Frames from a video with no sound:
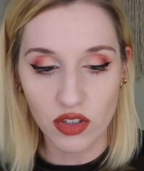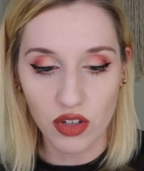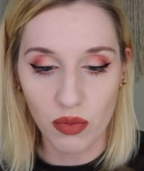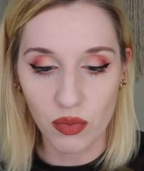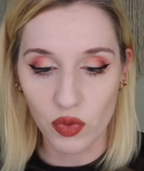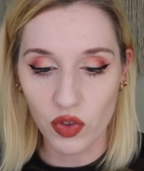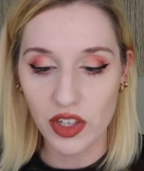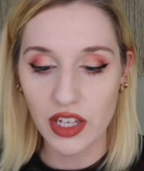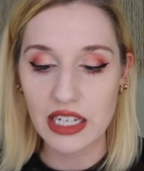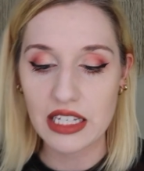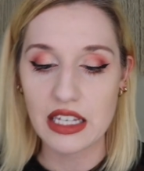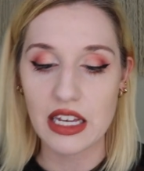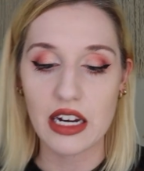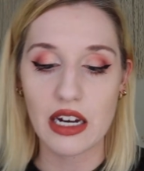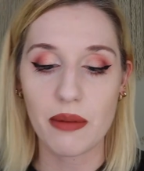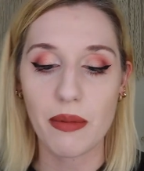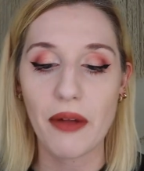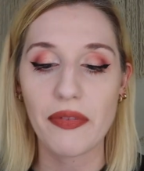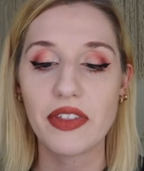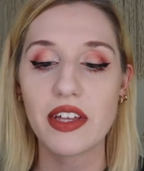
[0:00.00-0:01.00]
So I'm really
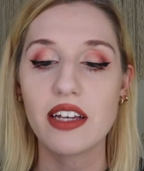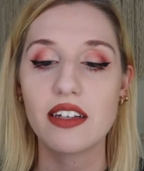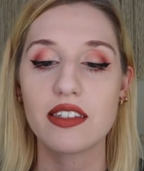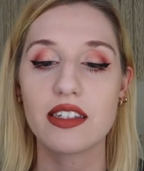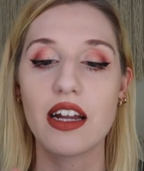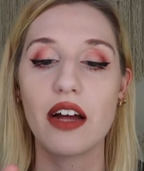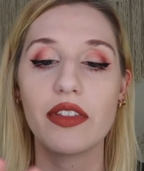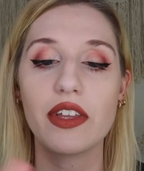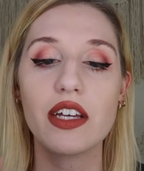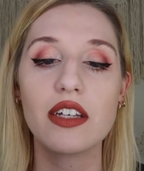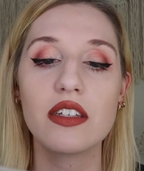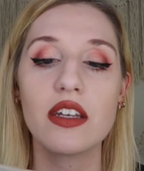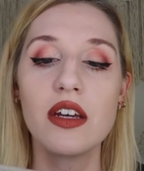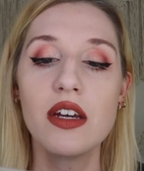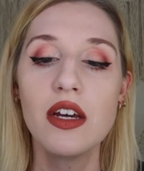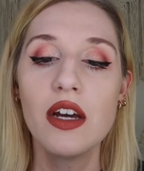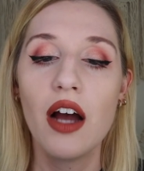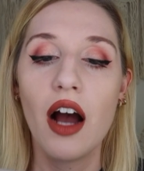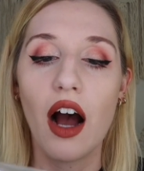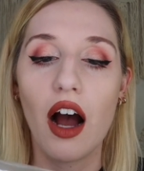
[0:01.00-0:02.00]
excited about these. Now these
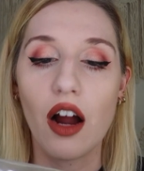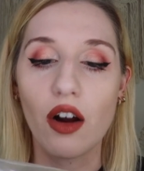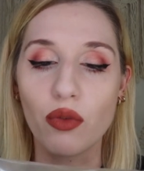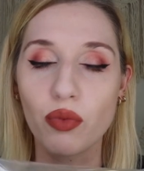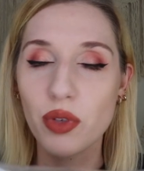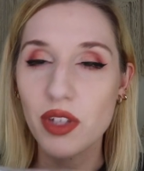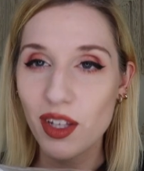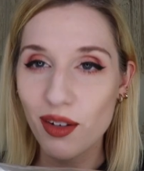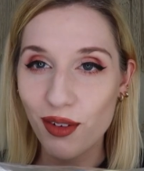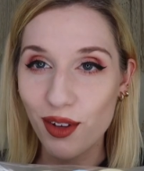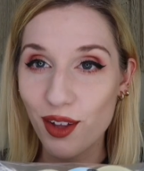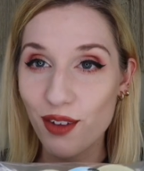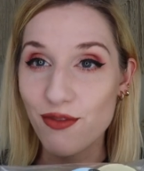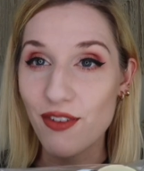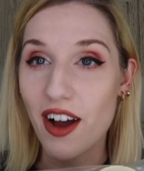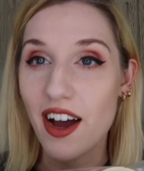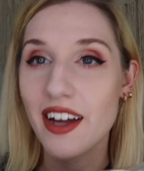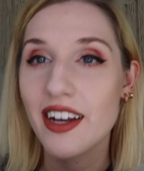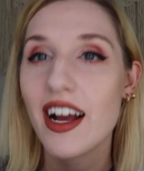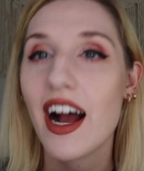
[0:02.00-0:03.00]
are really, really
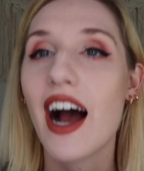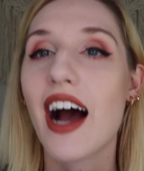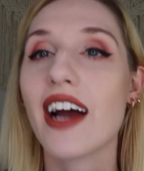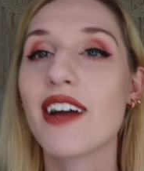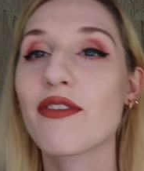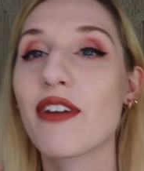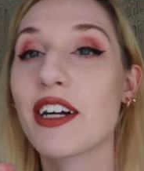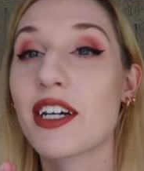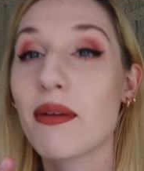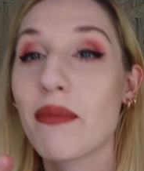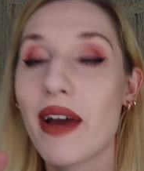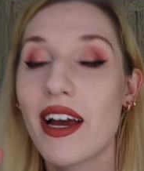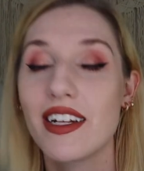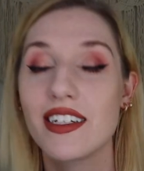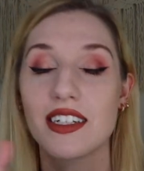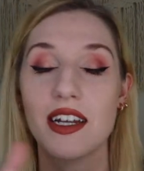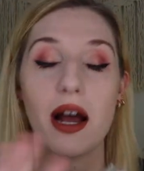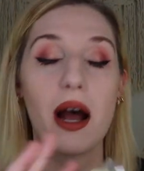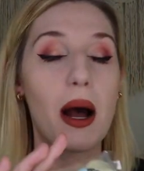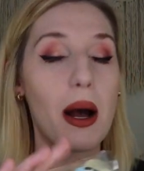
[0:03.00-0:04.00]
fun. I
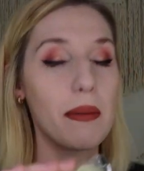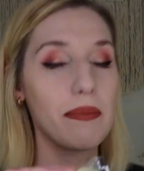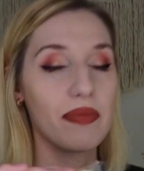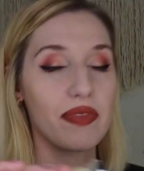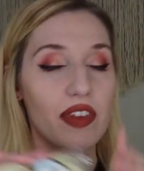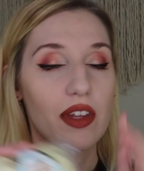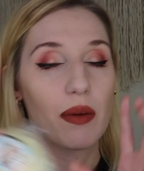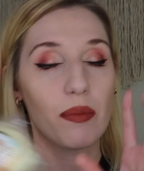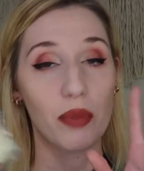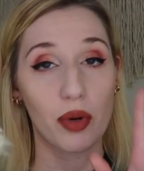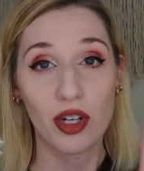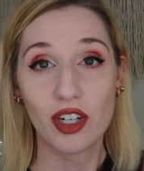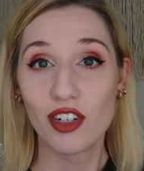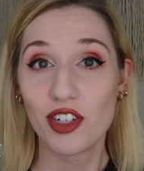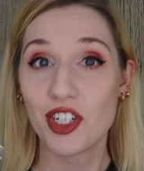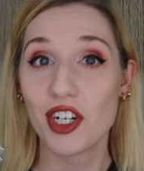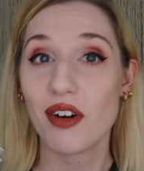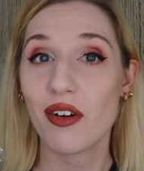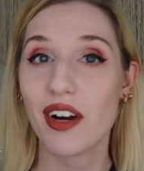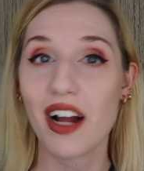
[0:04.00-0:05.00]
recommend putting
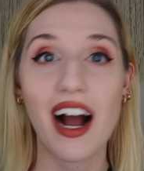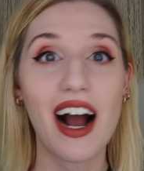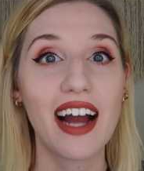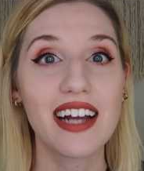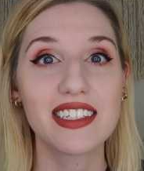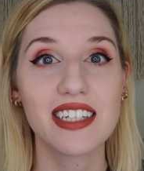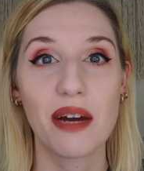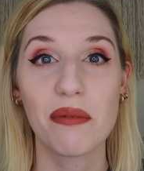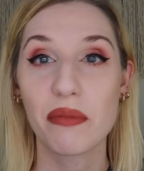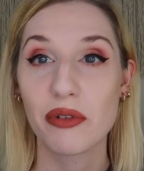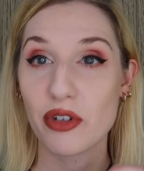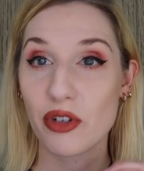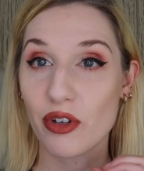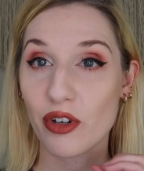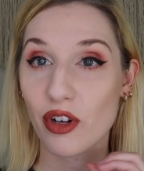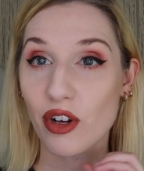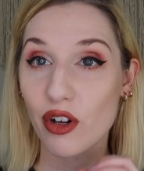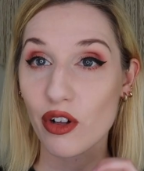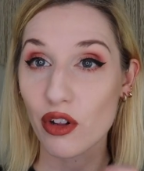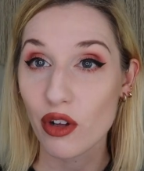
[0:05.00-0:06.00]
your shower at a high
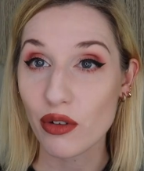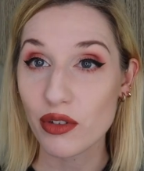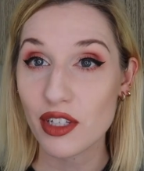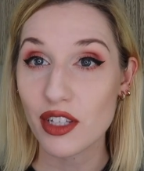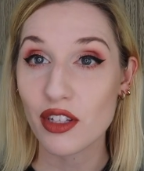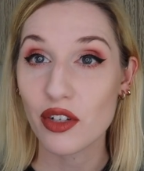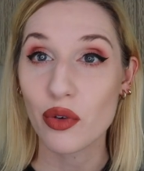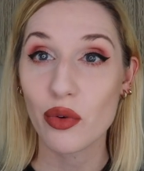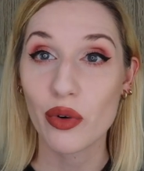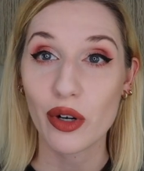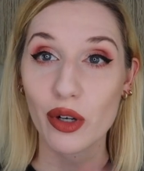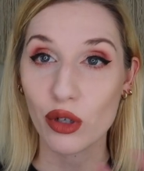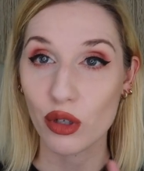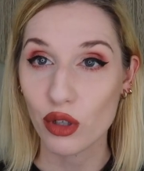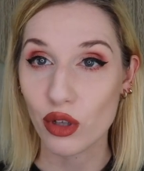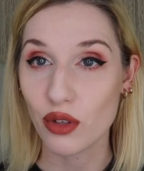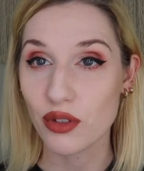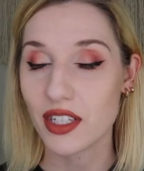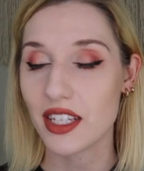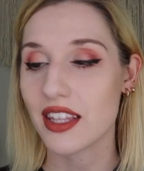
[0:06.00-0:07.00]
temperature, closing the door and
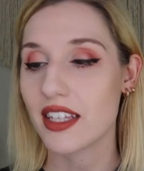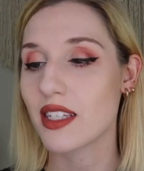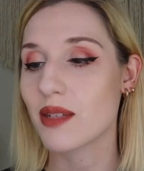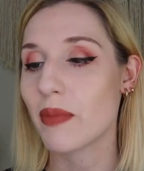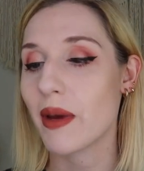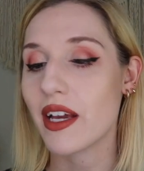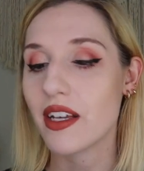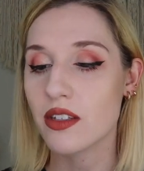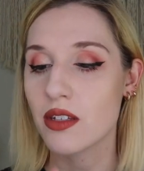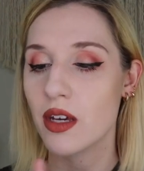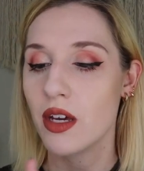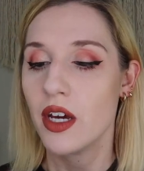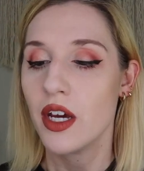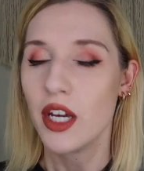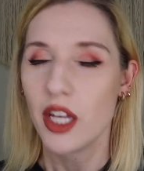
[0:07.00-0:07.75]
closing the space.